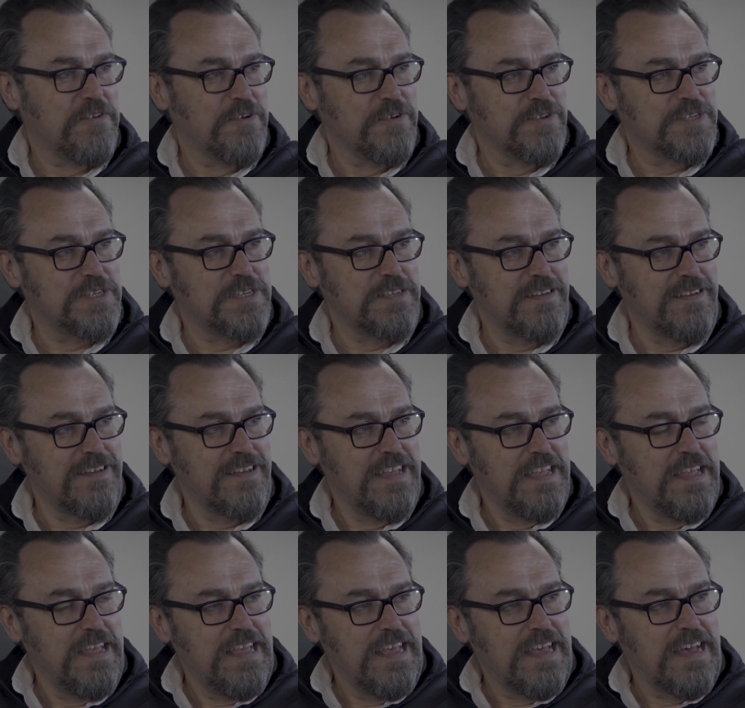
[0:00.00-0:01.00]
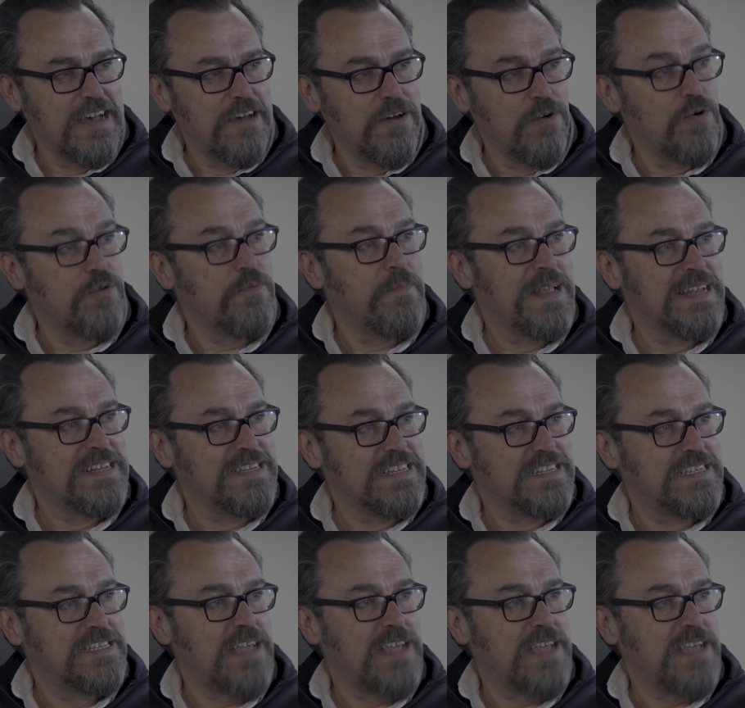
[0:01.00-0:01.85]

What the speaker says: got augmented